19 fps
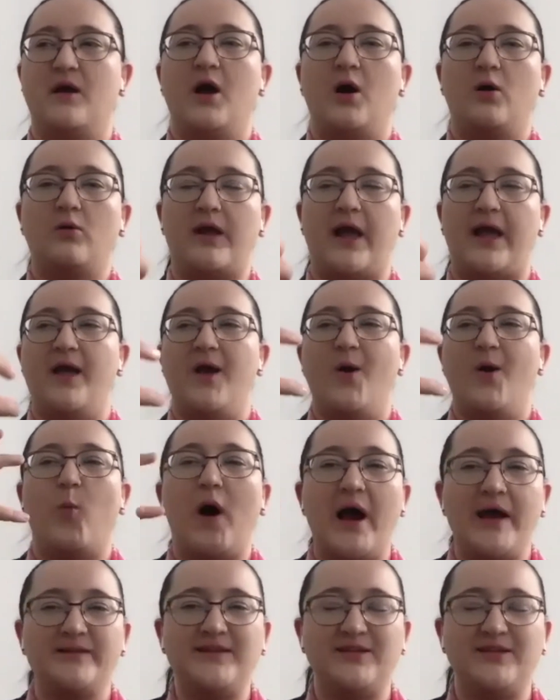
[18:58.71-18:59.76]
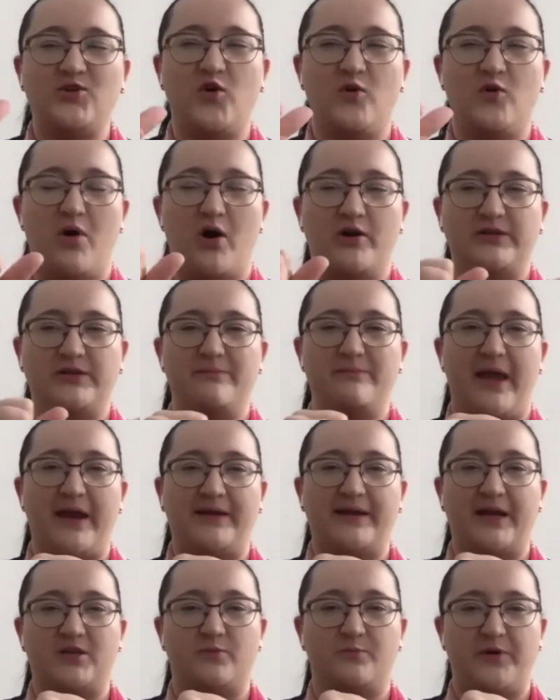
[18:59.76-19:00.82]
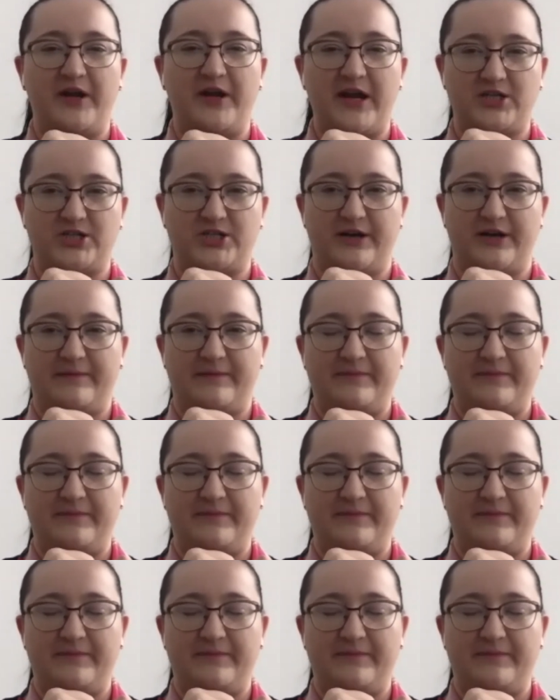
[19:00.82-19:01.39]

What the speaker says: okay, why did your model make that prediction?